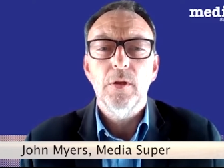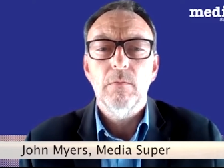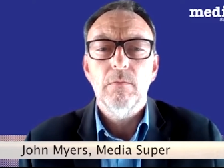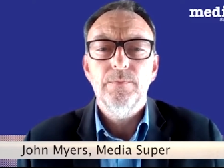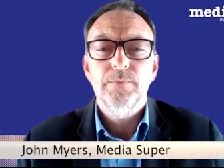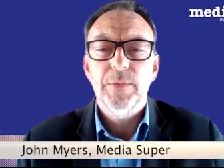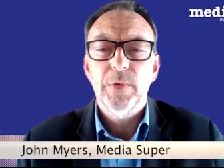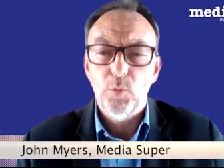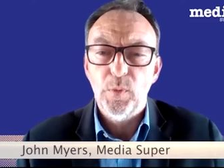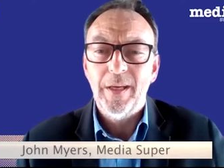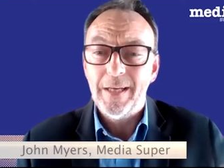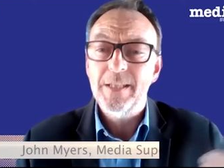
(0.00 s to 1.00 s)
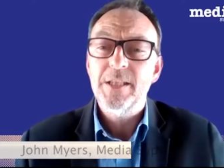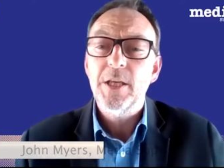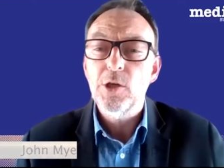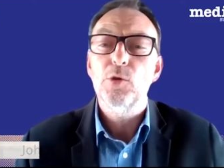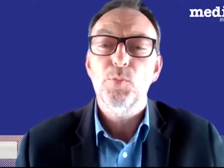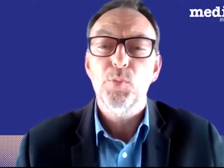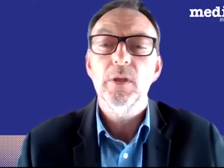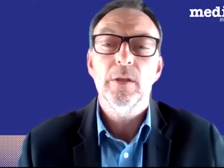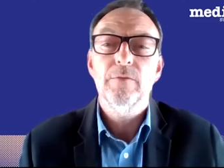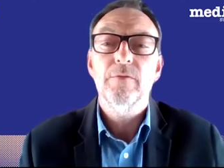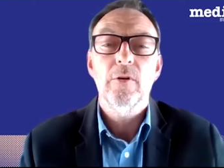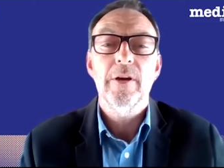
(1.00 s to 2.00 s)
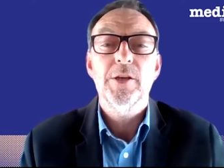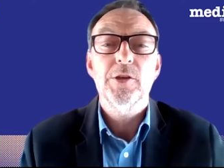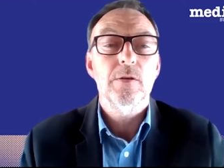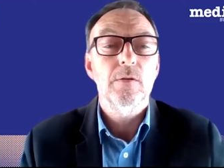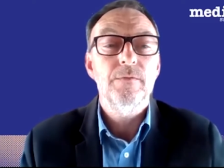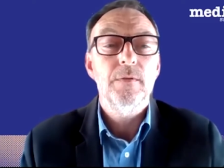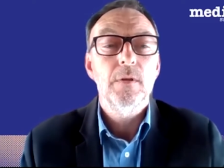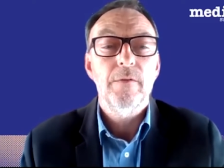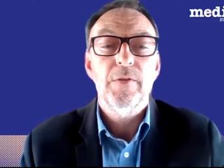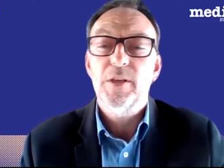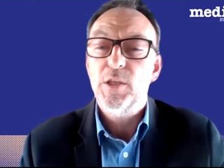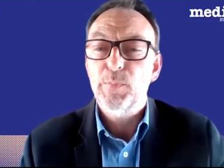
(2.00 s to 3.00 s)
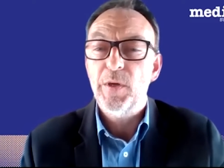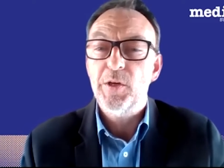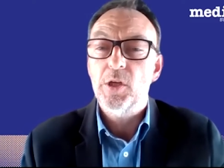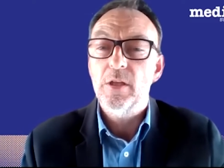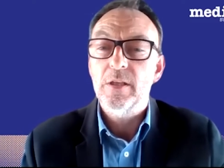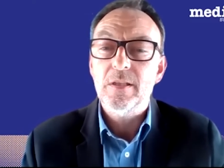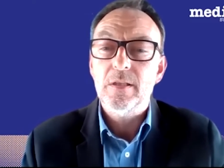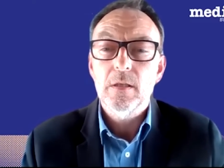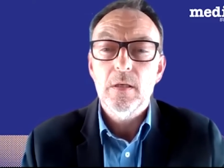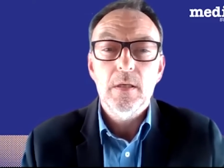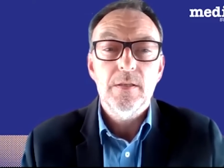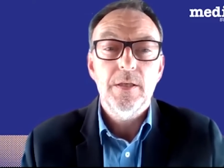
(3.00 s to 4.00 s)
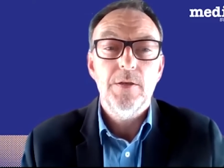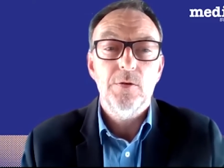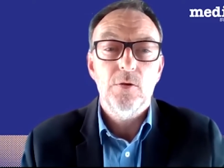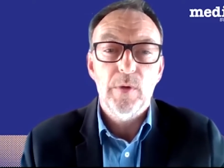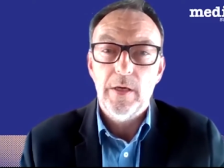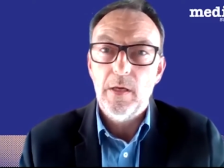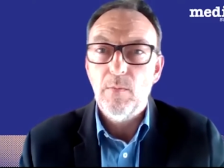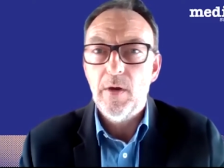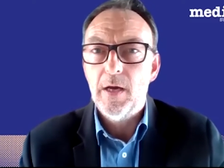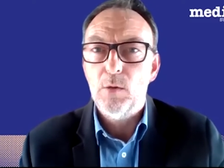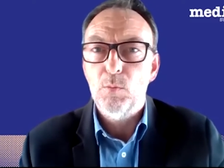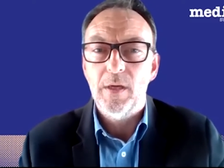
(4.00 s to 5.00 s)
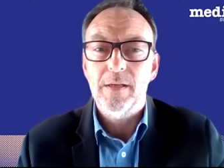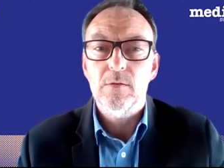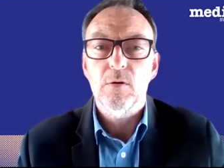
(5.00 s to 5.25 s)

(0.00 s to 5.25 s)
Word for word: that there'll be a continued proliferation of, of these specialist digital ah. media marketplace